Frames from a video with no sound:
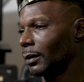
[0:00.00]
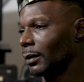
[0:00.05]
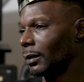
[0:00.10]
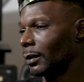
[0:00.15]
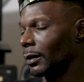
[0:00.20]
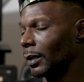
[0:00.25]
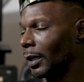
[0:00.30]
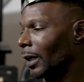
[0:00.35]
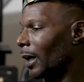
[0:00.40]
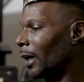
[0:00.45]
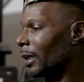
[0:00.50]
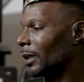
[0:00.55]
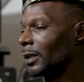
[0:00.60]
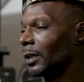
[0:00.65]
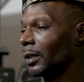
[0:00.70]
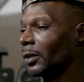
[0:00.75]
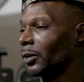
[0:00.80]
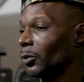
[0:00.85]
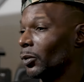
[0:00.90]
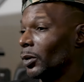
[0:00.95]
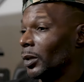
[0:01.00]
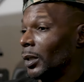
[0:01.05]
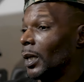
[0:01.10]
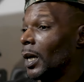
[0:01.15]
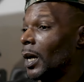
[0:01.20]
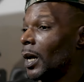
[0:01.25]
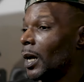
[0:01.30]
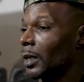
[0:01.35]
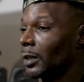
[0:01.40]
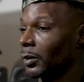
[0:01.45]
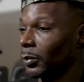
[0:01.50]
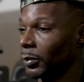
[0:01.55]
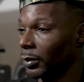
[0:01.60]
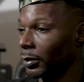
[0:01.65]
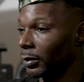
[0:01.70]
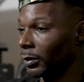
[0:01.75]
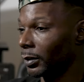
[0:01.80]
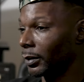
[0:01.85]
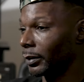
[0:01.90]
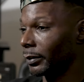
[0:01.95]
Like, I took you to the
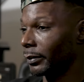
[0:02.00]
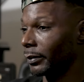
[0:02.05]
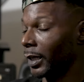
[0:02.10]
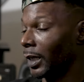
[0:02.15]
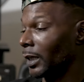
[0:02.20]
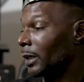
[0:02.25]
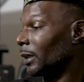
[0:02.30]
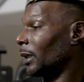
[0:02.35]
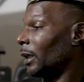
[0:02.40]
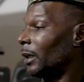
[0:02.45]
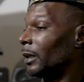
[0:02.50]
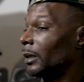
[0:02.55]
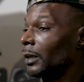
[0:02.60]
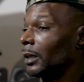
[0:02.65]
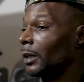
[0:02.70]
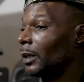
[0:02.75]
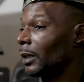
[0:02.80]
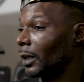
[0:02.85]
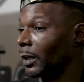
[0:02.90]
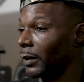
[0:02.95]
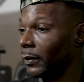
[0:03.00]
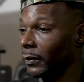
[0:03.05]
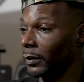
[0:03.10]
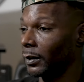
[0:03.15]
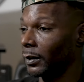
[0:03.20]
hospital. I saved your life.